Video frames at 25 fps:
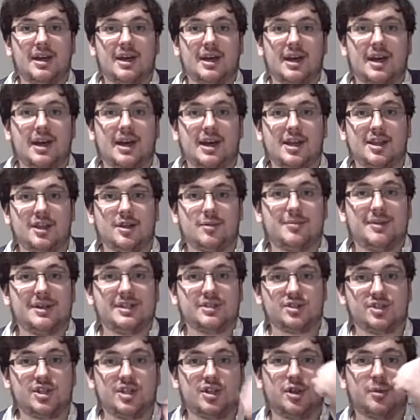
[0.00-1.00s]
The
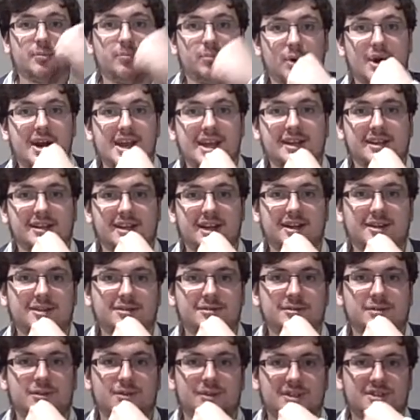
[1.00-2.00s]
Miz did the
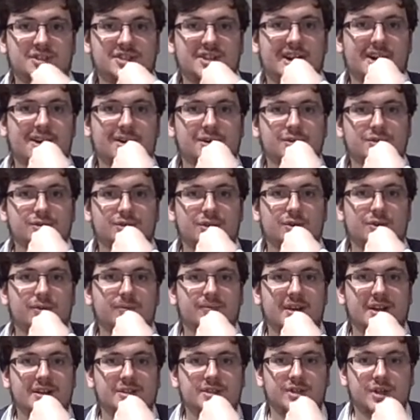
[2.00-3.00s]
Breakdown, Chris Jericho's old
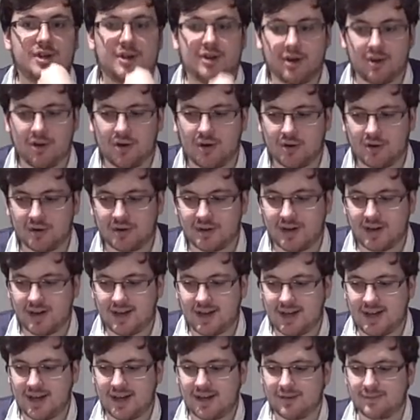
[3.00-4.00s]
finisher, on
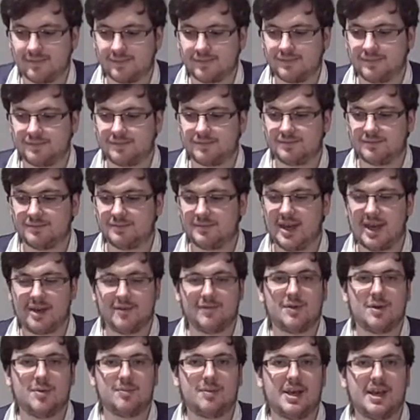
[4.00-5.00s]

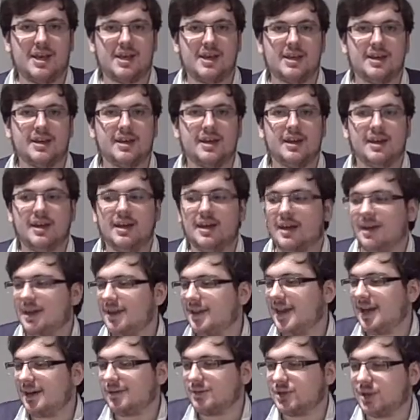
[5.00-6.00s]
MVP.
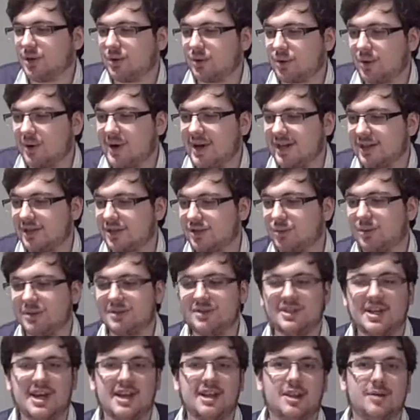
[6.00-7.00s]
That was all great.
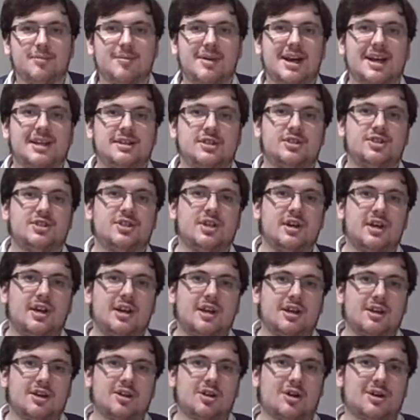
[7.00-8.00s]
Towards the end of the match,
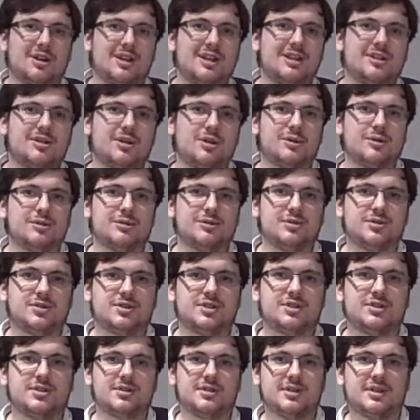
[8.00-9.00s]

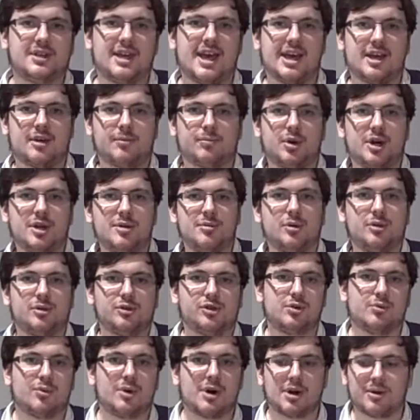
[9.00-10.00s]
Carlito's getting Primo
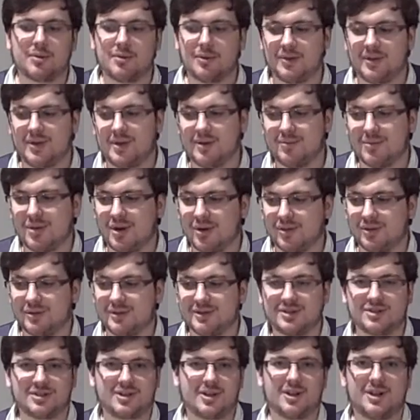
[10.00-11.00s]
to work with him, although
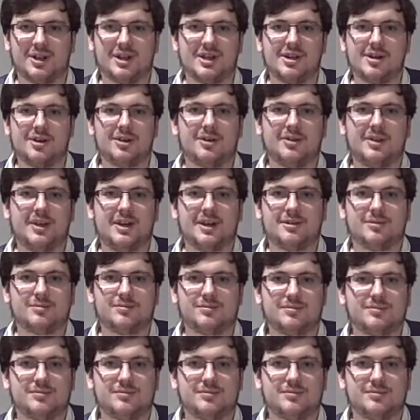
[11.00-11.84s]
it's clear that